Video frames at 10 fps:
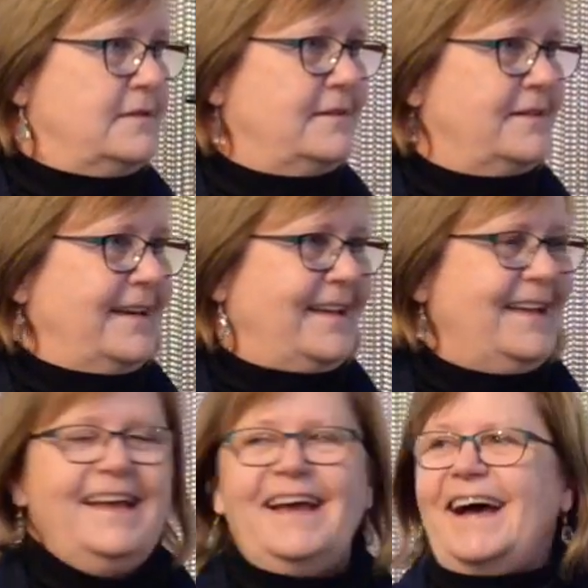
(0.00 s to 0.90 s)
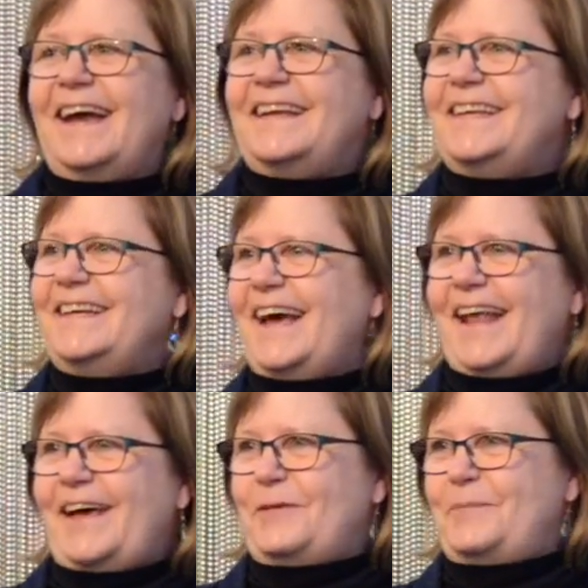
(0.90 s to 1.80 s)
I did
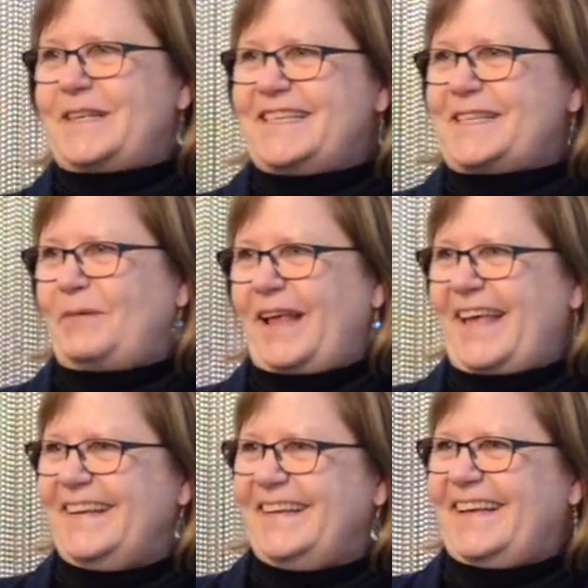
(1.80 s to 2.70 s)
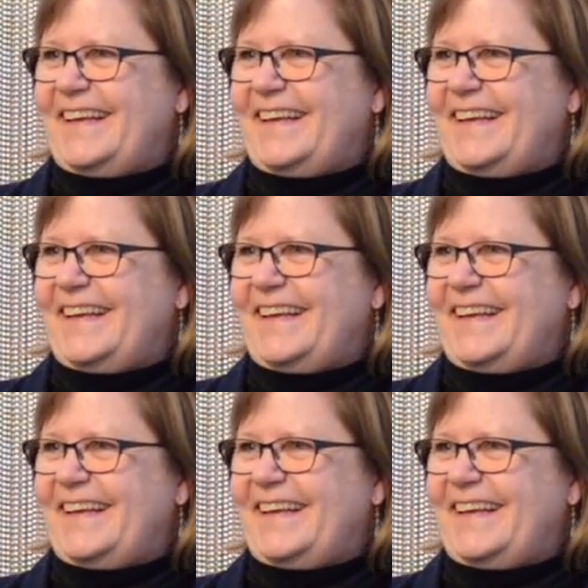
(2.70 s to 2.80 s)
not have a business plan.